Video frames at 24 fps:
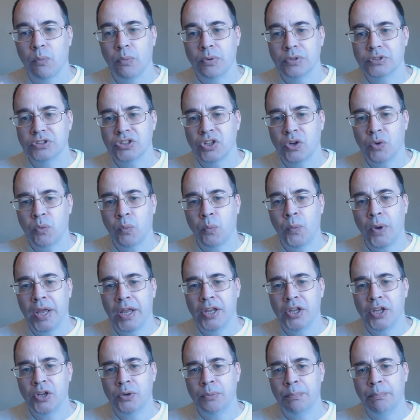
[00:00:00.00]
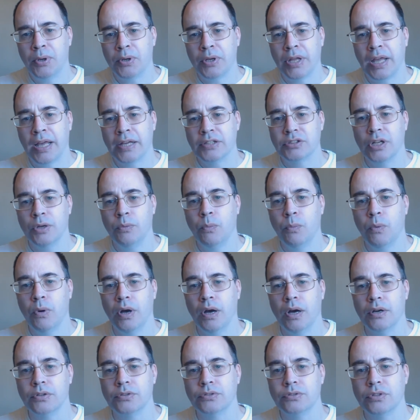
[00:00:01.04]
it's not the way your body actually
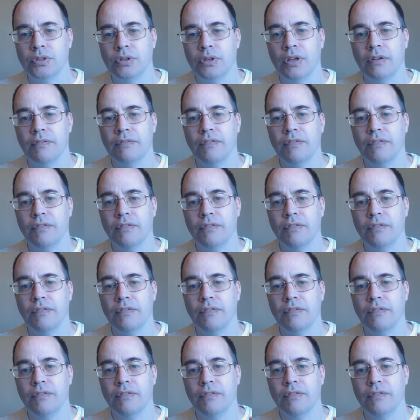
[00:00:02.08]
works.